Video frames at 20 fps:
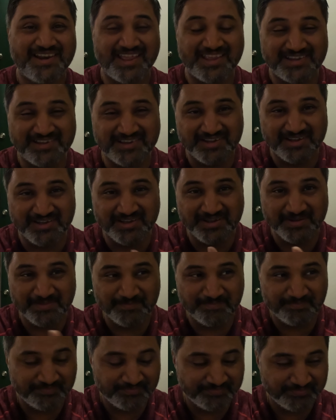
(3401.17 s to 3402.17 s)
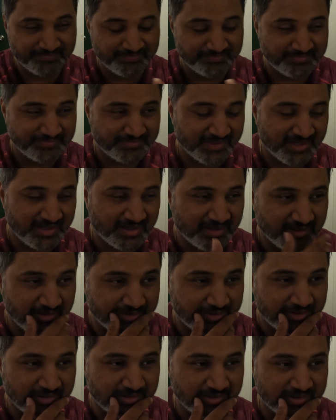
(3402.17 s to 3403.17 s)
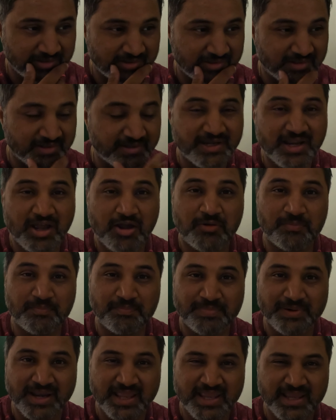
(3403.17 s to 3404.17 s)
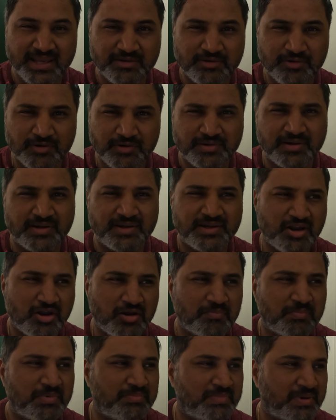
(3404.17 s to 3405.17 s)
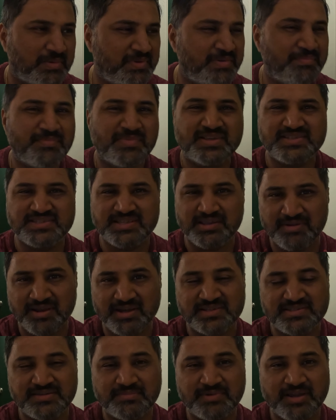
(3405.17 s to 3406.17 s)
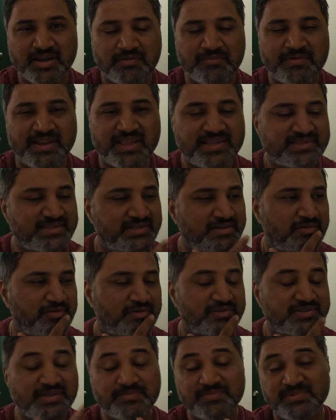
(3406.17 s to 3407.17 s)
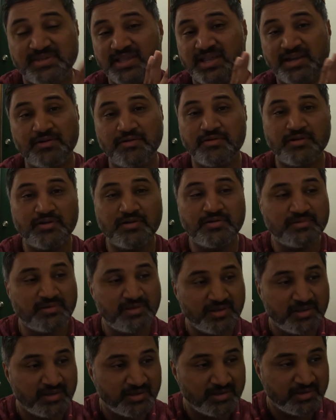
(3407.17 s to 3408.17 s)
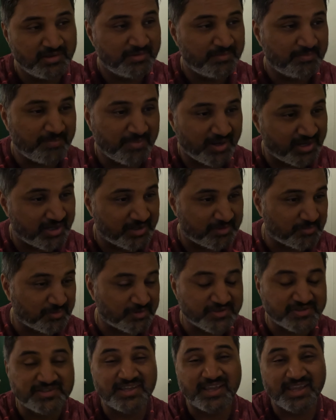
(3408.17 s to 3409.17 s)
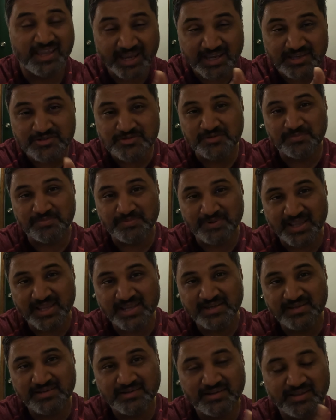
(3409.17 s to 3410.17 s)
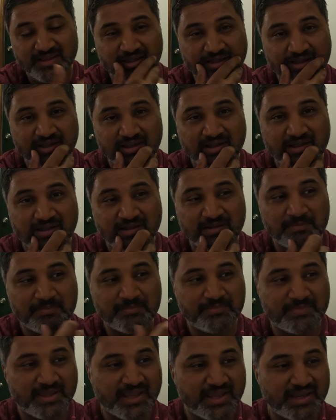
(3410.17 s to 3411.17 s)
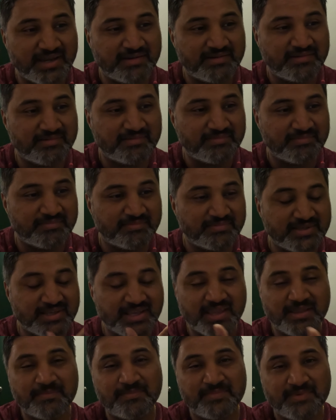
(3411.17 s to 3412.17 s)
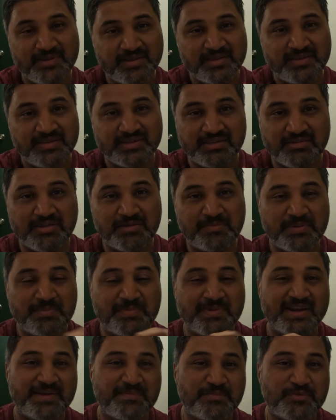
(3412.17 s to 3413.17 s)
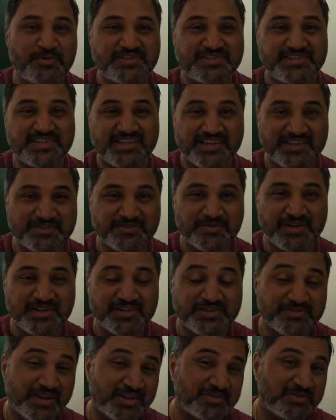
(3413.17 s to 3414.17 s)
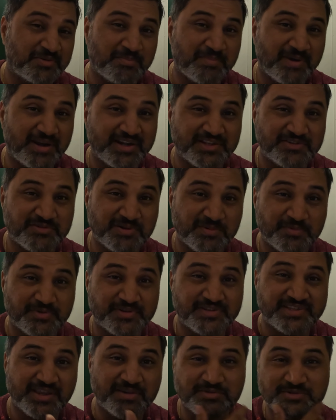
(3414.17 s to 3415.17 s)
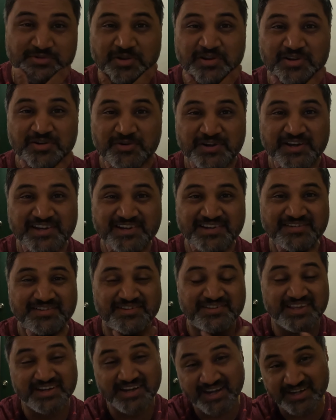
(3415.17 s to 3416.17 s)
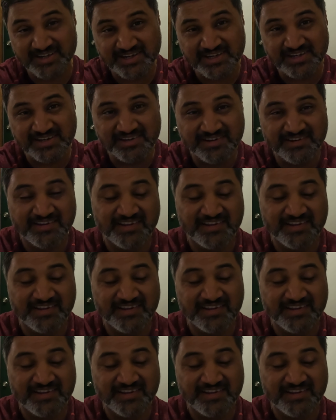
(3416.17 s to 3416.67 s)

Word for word: like a uh, rundown plane, not rundown, but maybe must have had some kind of an accident or something. I don't know but it was actual playing. Um, and yeah, there were people that put stickers on it, so I thought might as well put save soil on it, and I did.